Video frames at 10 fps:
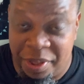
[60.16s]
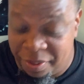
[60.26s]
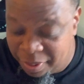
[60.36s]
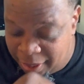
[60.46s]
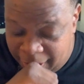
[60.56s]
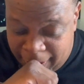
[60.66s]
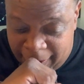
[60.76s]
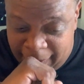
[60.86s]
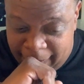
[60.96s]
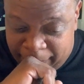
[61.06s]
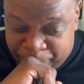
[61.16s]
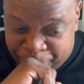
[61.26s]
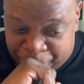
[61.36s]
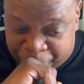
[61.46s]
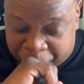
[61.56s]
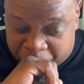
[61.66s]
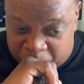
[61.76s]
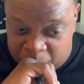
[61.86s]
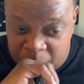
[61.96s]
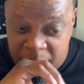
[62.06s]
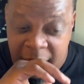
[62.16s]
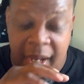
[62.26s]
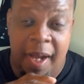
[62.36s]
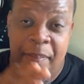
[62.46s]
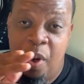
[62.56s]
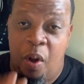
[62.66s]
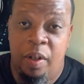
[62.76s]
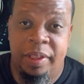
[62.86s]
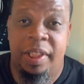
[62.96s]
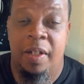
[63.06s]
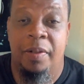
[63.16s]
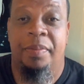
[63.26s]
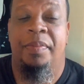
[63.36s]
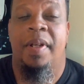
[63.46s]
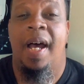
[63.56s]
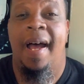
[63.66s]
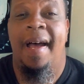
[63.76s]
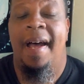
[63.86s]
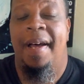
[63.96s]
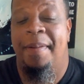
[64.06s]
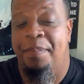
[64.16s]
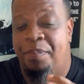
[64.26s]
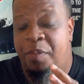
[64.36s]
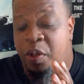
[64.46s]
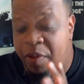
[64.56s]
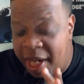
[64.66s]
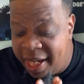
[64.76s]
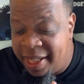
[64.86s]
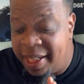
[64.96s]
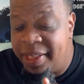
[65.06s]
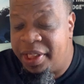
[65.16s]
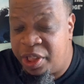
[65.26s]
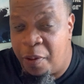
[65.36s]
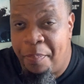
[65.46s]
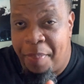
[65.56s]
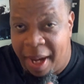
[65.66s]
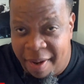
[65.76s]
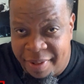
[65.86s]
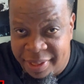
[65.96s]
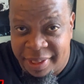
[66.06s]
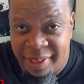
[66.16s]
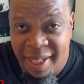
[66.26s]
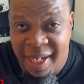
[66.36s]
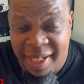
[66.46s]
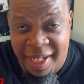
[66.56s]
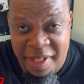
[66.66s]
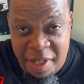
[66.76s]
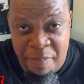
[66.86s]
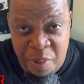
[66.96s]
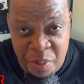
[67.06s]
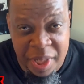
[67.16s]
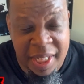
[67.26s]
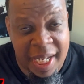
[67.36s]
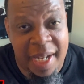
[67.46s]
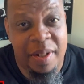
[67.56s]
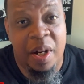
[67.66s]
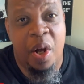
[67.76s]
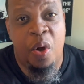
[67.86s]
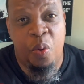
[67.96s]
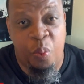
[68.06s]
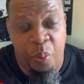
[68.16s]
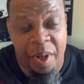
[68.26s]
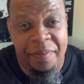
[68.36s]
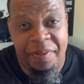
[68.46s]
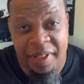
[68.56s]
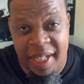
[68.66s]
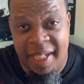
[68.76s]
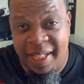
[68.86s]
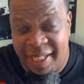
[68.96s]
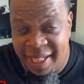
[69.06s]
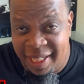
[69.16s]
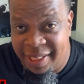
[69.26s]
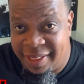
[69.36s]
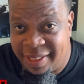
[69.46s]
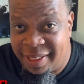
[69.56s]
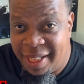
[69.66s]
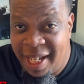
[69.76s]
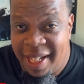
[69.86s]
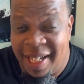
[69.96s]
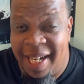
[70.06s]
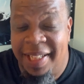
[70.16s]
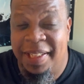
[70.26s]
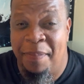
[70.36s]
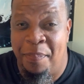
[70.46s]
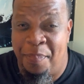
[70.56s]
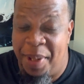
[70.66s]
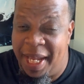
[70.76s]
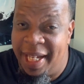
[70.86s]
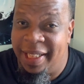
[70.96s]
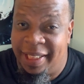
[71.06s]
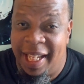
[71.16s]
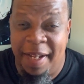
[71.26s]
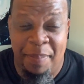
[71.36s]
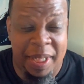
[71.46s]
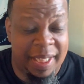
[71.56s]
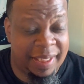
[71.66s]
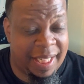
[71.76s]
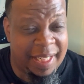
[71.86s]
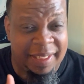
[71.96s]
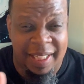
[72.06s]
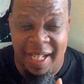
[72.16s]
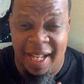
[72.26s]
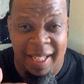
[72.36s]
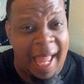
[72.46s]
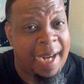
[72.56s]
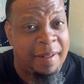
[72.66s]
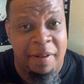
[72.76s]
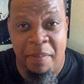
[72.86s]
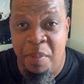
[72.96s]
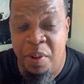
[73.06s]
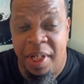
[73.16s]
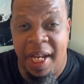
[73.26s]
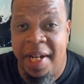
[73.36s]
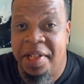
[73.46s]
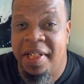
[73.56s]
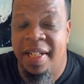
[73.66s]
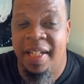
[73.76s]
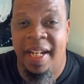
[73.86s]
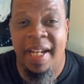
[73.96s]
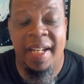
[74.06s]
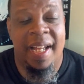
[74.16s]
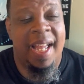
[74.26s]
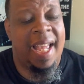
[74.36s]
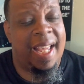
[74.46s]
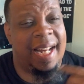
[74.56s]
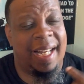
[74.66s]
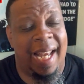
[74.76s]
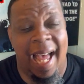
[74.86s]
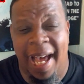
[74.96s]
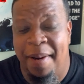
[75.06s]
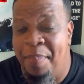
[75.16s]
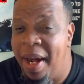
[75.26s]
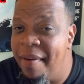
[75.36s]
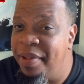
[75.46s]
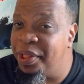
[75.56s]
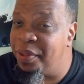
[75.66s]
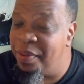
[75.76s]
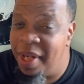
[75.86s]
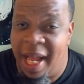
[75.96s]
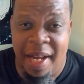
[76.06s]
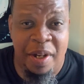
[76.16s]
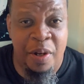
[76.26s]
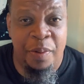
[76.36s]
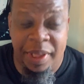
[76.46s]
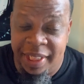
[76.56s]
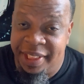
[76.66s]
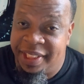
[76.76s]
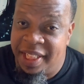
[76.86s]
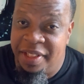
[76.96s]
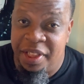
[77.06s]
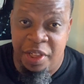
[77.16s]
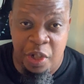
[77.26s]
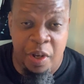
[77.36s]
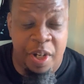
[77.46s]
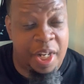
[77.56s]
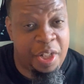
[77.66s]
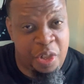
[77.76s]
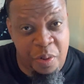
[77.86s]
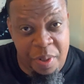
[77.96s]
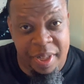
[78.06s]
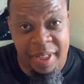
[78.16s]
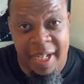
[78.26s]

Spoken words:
you. Also, I'm creating this so parents can communicate with their kids. That is a big thing because there's a lack of communication in there, and a lot of parents do not know what their sons or daughter are doing.